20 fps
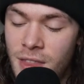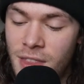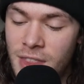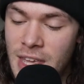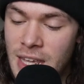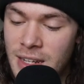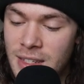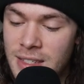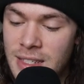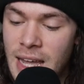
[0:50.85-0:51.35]

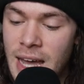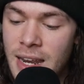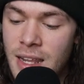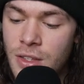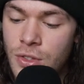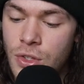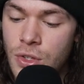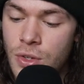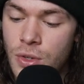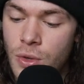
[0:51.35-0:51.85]
they
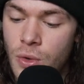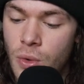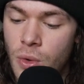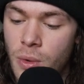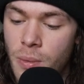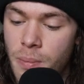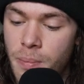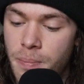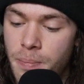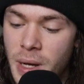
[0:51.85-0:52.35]
decided to
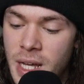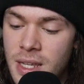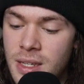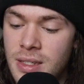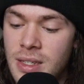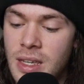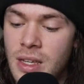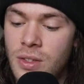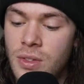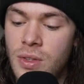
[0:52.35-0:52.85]

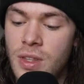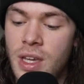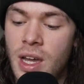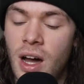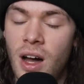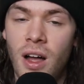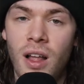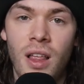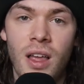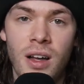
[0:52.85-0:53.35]
bust into the
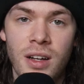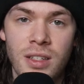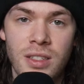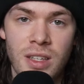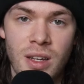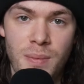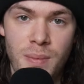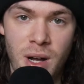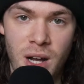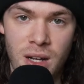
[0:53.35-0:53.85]

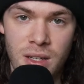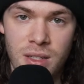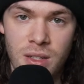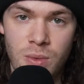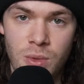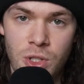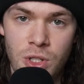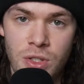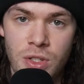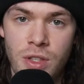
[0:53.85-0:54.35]
Al-Aqsa
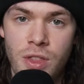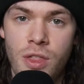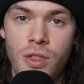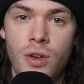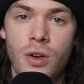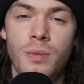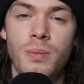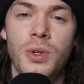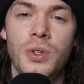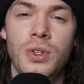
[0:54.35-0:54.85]
Mosque, which is the
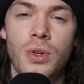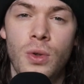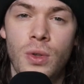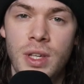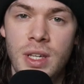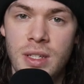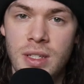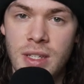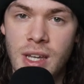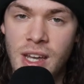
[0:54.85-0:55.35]
third most
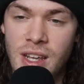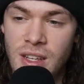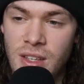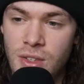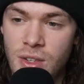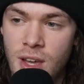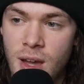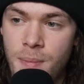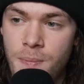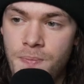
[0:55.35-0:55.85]
holiest site in
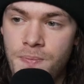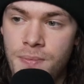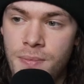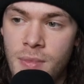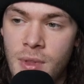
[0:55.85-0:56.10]
Islam.